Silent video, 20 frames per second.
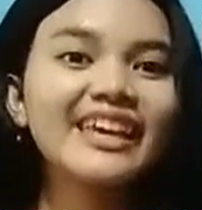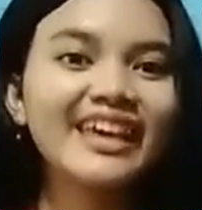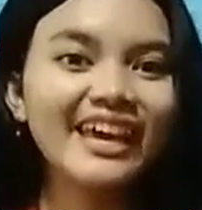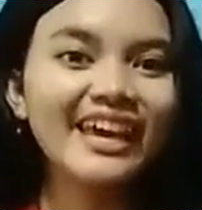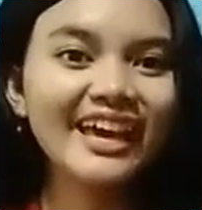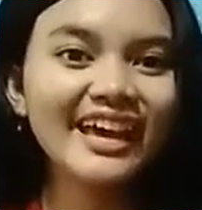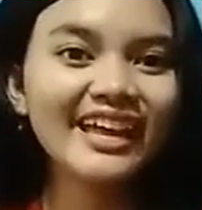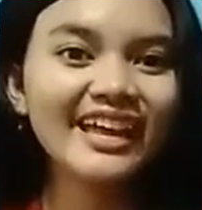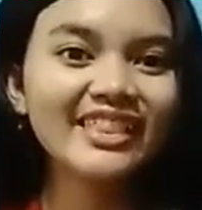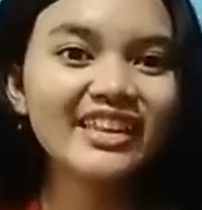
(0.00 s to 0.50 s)

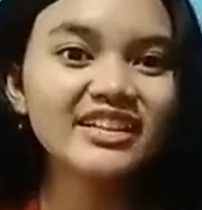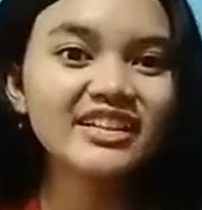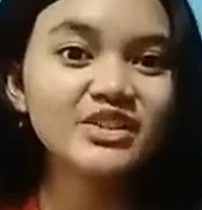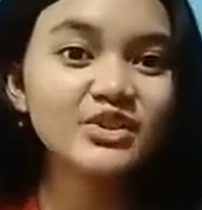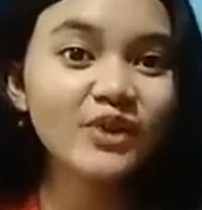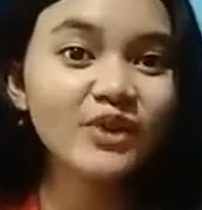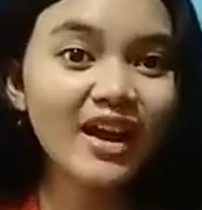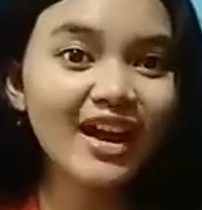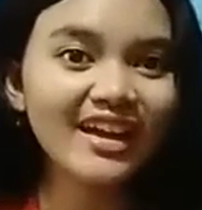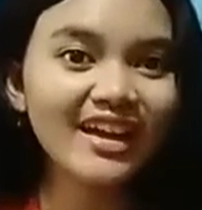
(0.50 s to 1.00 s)
Yeah,
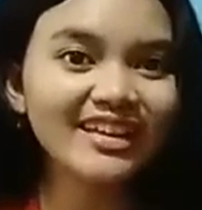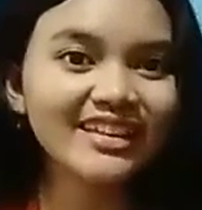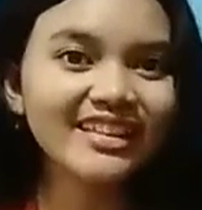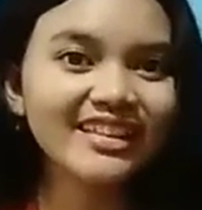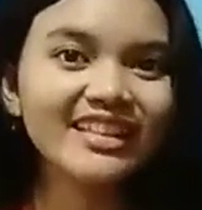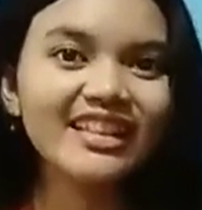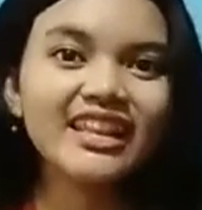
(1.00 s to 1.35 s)
that's right.